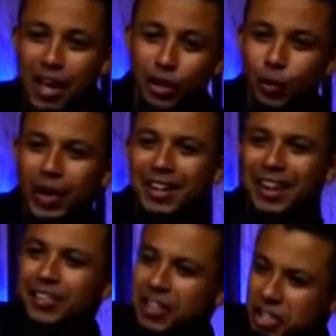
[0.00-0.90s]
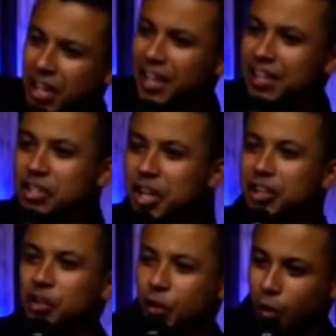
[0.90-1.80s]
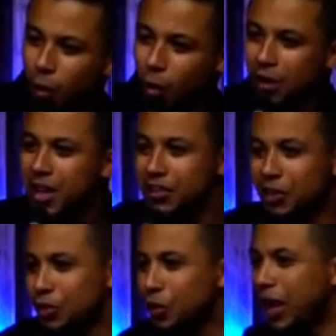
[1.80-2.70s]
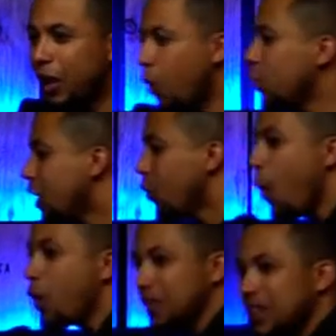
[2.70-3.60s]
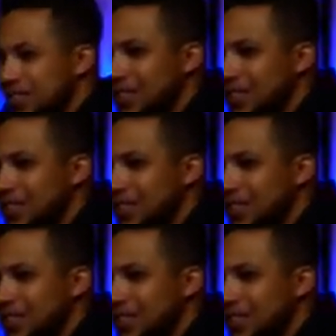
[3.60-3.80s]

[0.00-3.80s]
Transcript: You had another chain, chained to the wall, so you can only walk this